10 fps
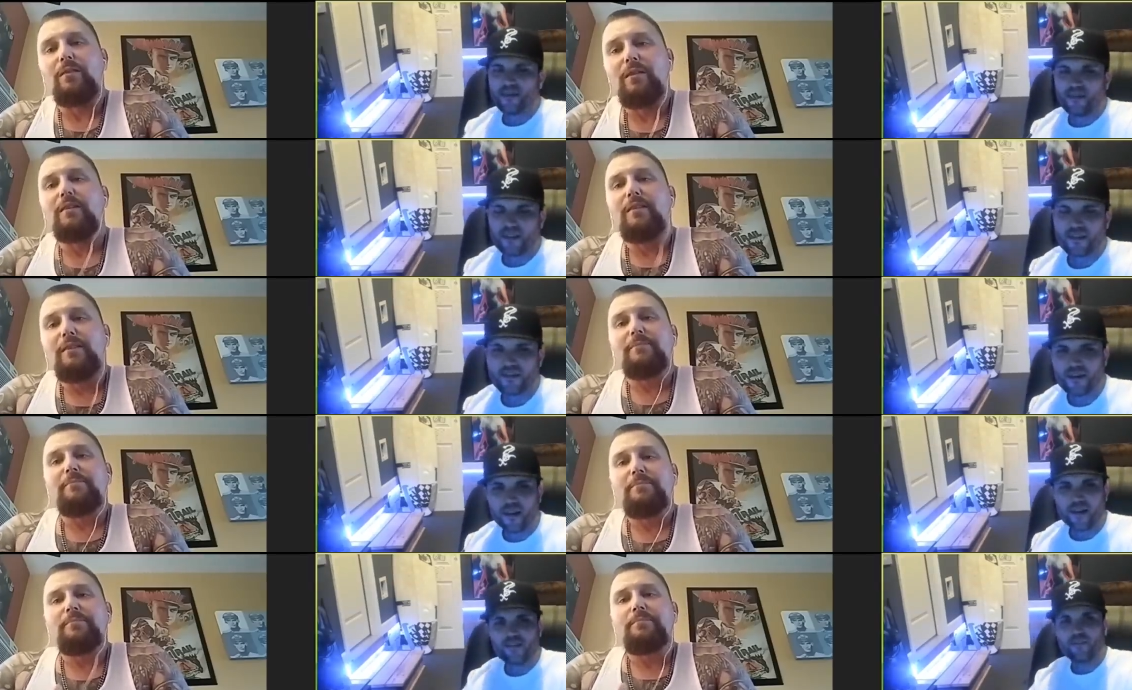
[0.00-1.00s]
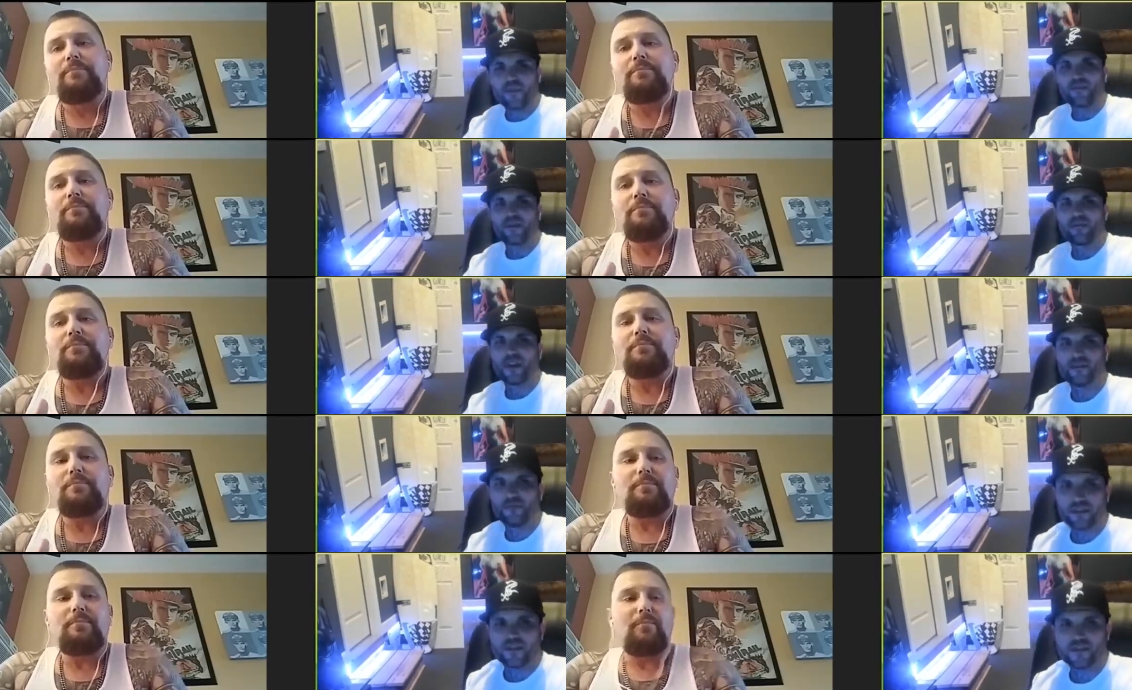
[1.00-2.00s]
Speaker 1: I thought I thought maybe they might
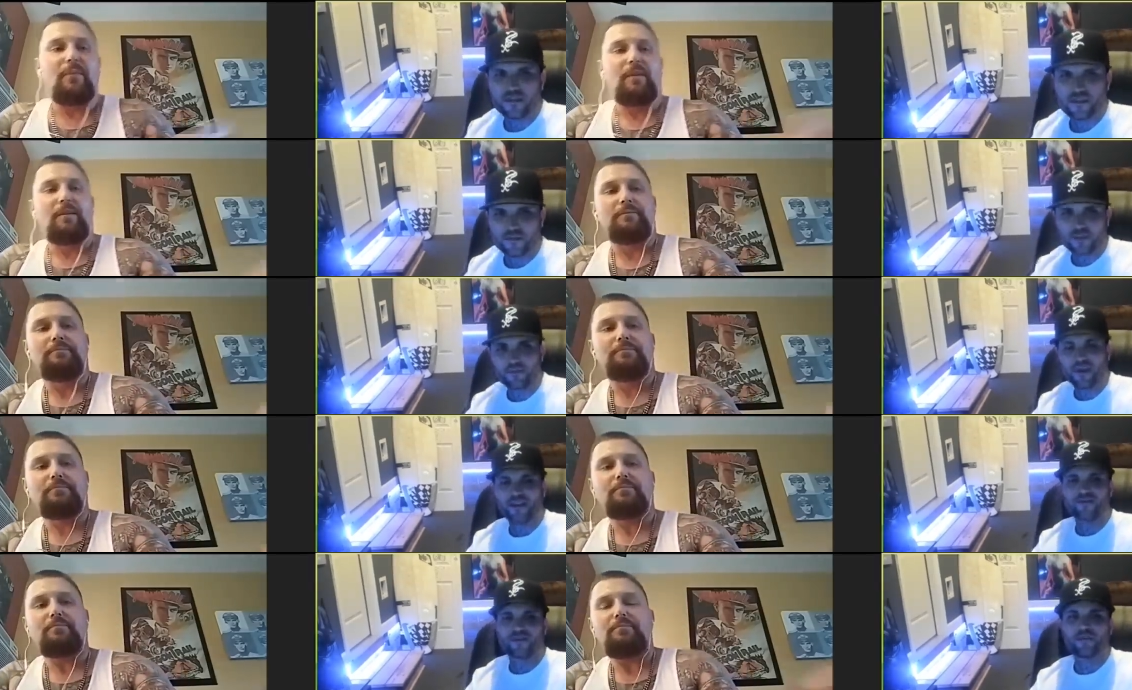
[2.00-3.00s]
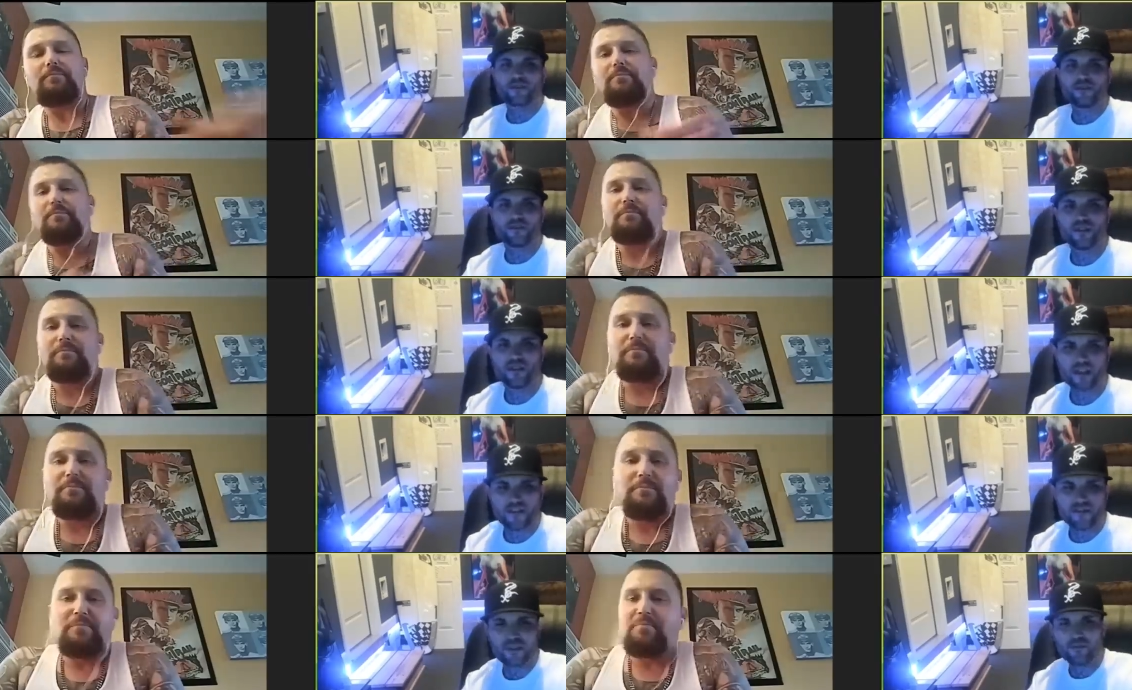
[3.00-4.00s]
be doing some kind of strip search or anything
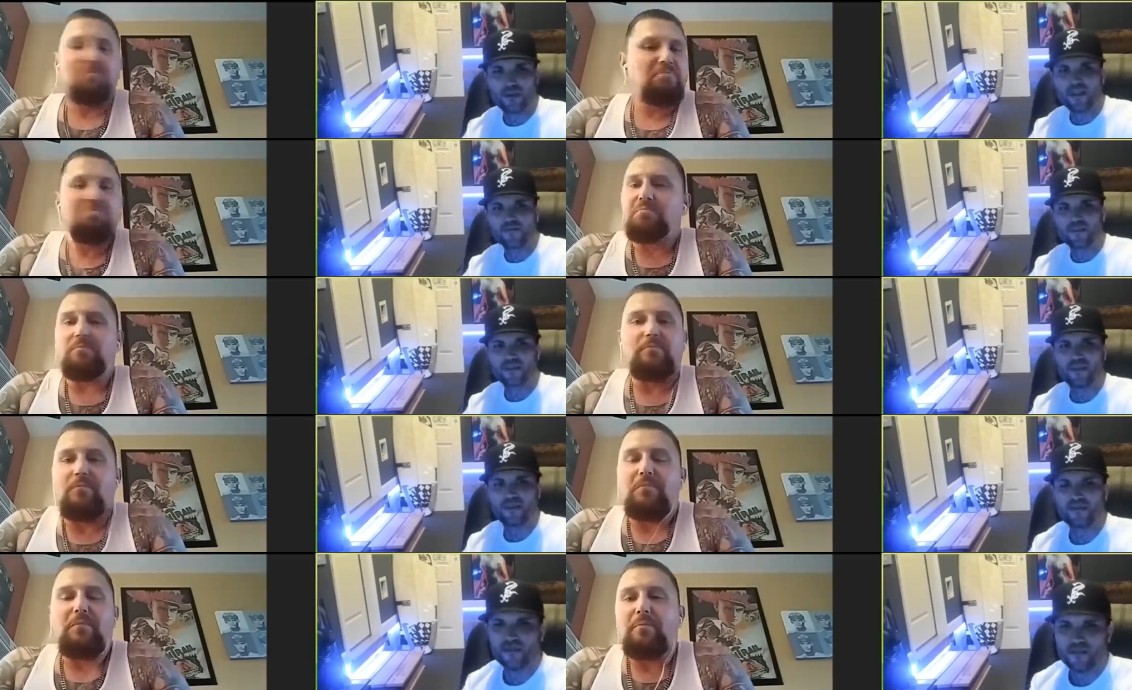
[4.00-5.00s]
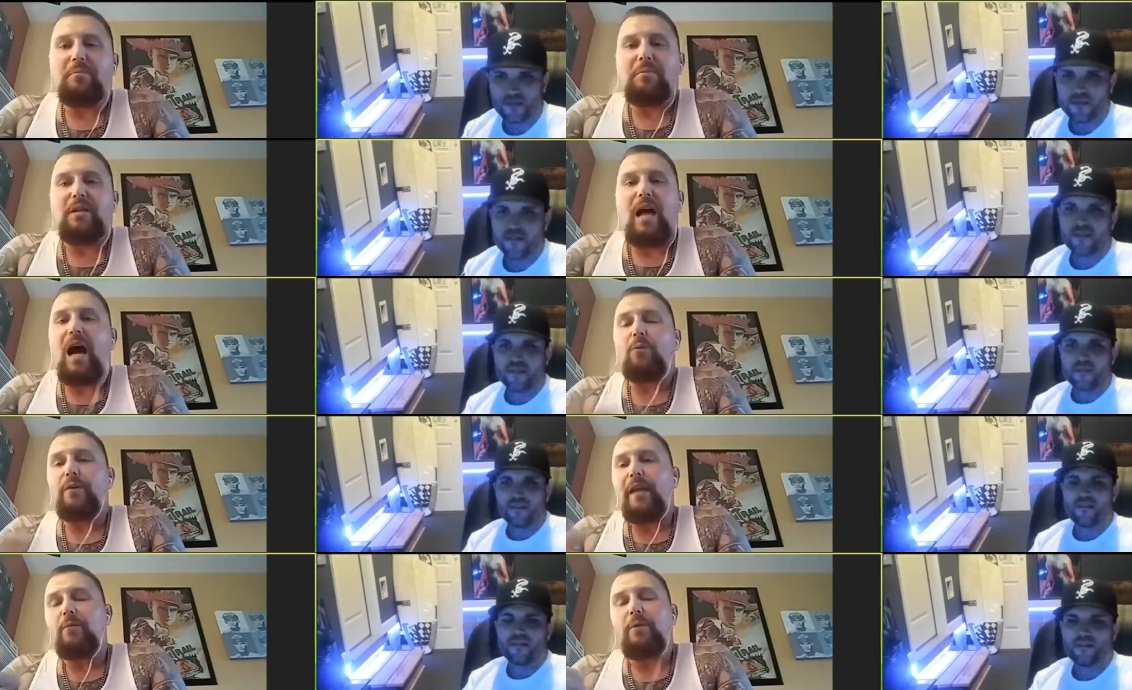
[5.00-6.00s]
every time they left the cell.
Speaker 2: Nah, when
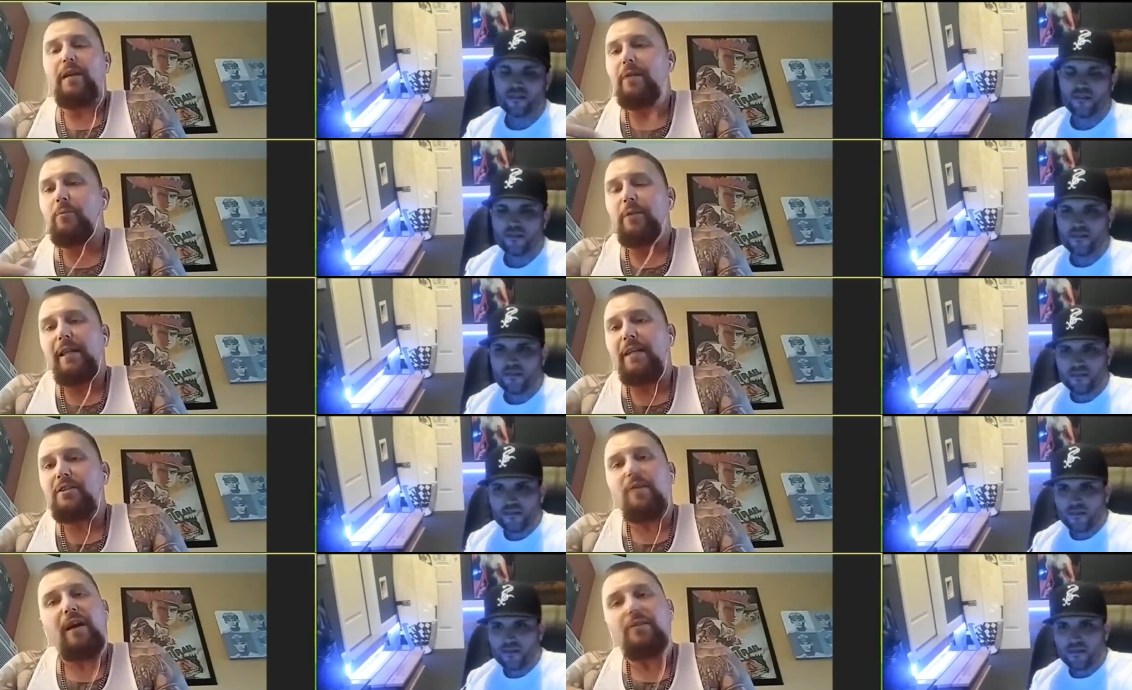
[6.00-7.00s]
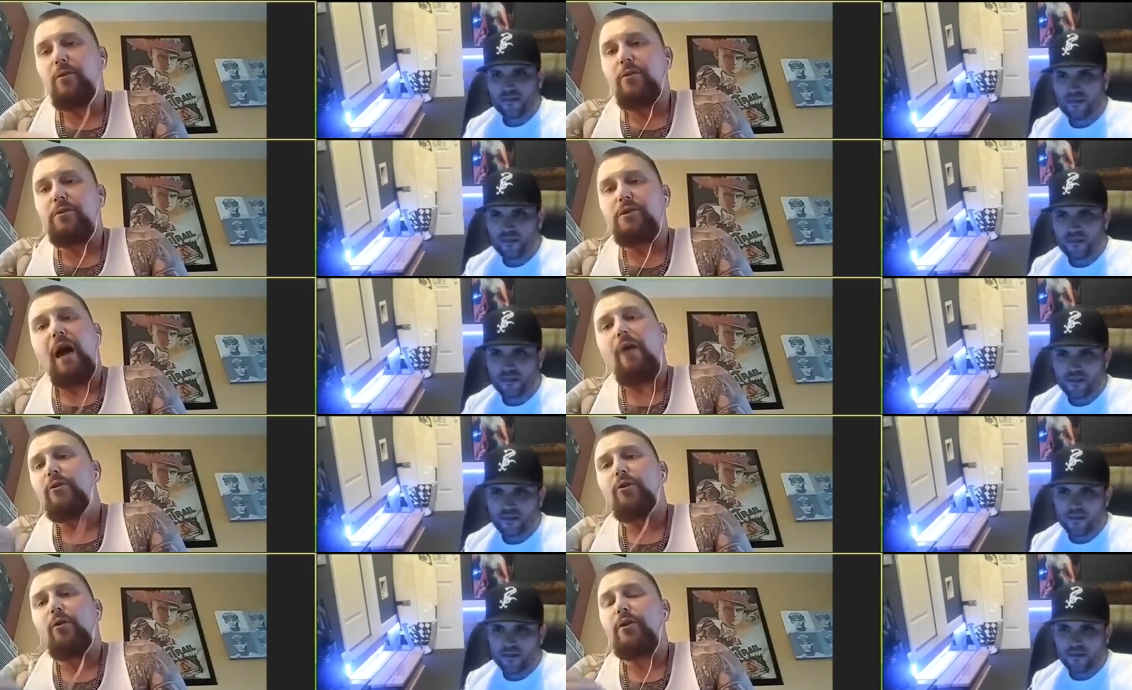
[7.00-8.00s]
they when they when they let you out to go to the shower
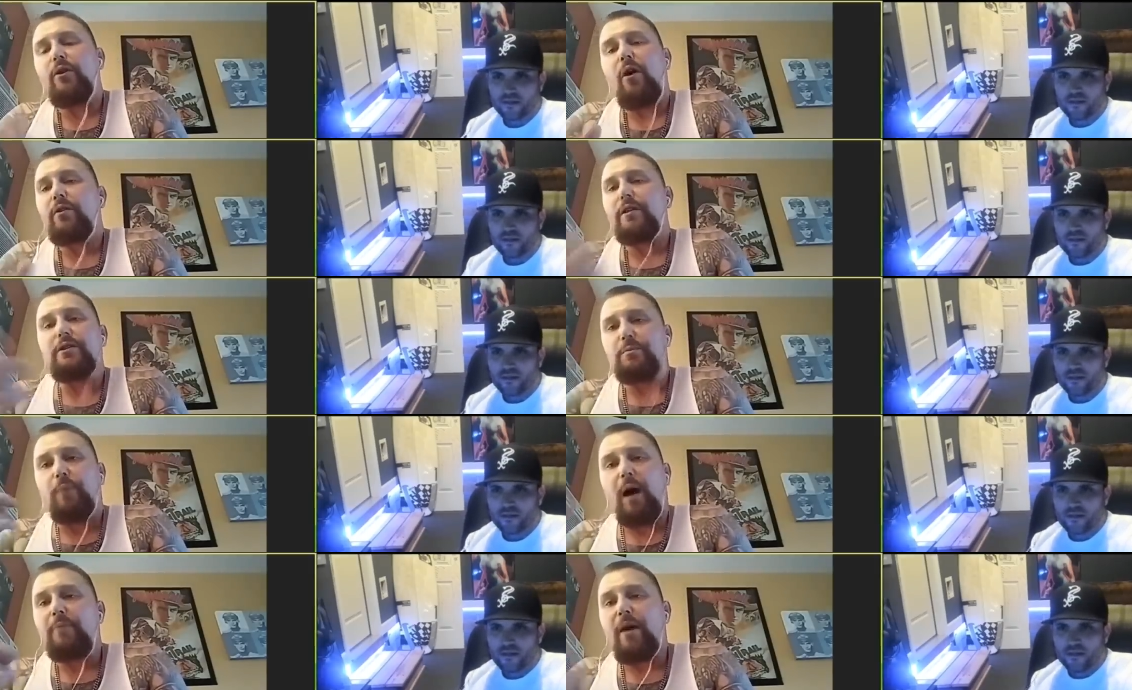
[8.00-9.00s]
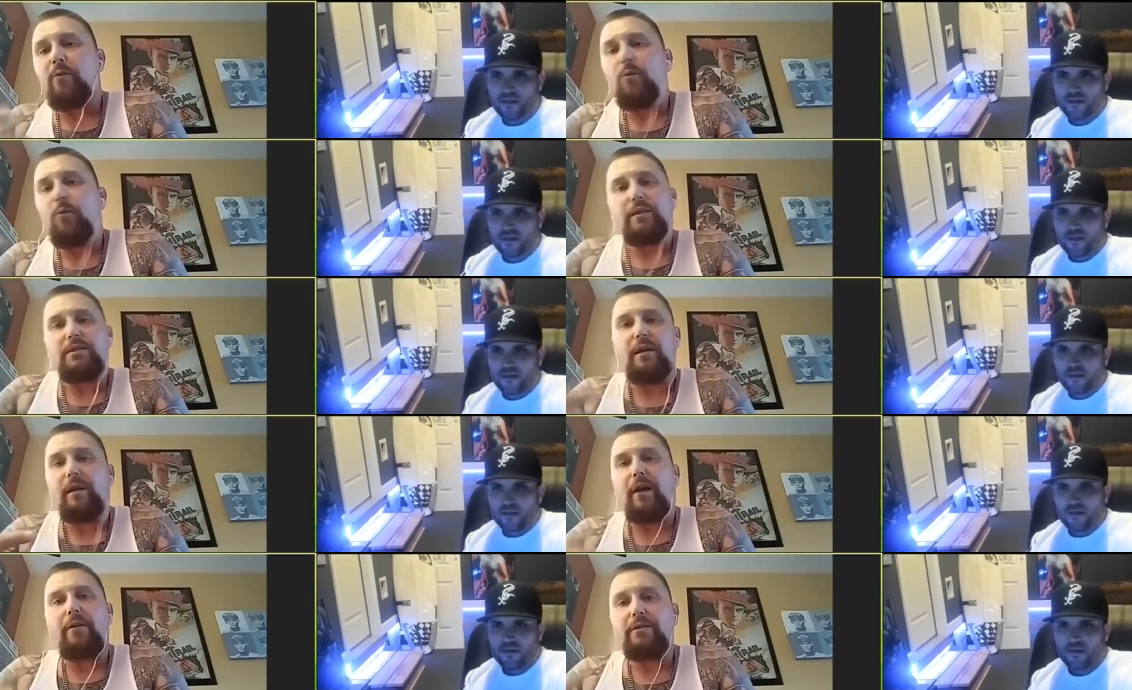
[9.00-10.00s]
to go to the yard, they just pop that one cell
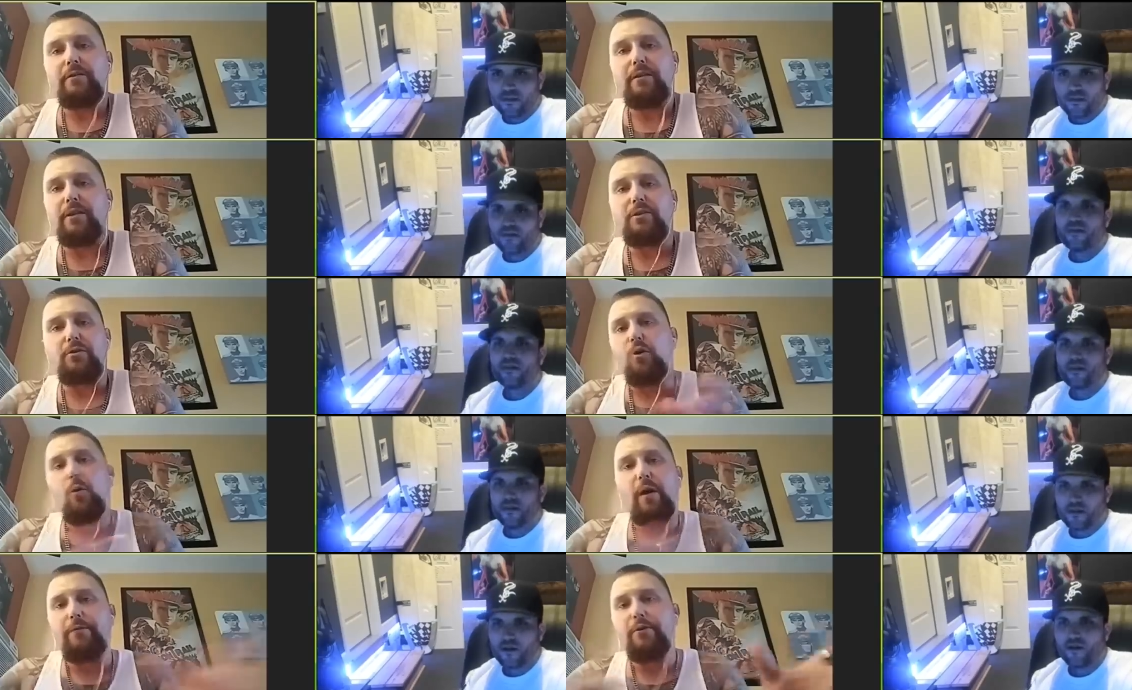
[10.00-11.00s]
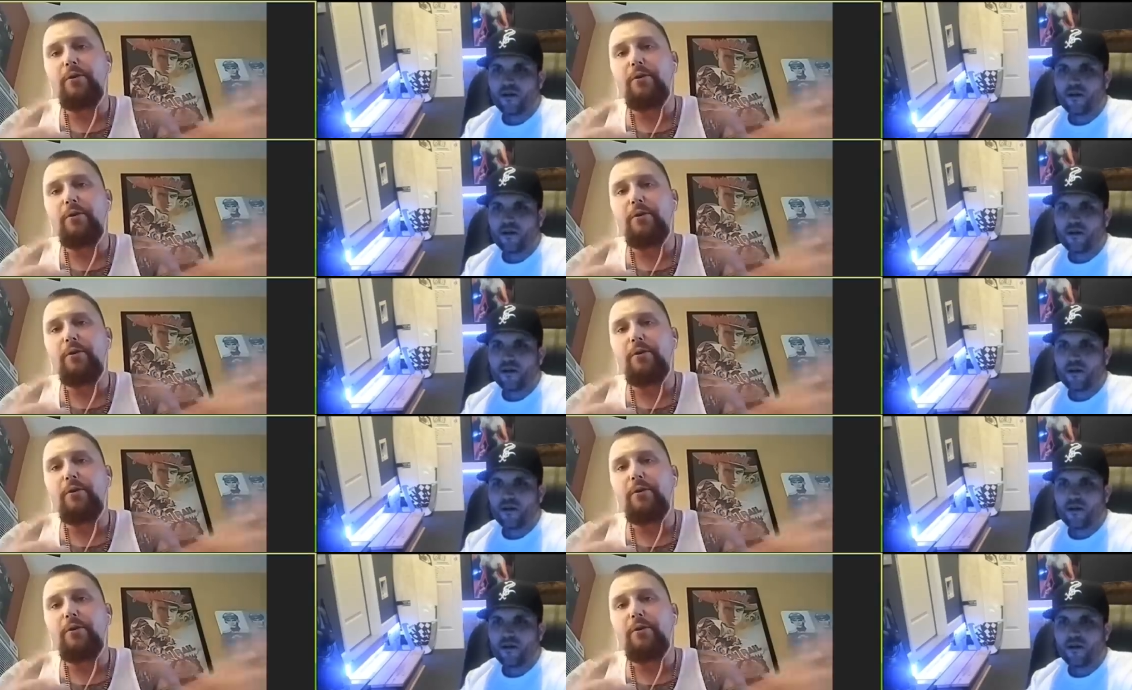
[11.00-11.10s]
out because there's no way for oh, you to okay. Oh,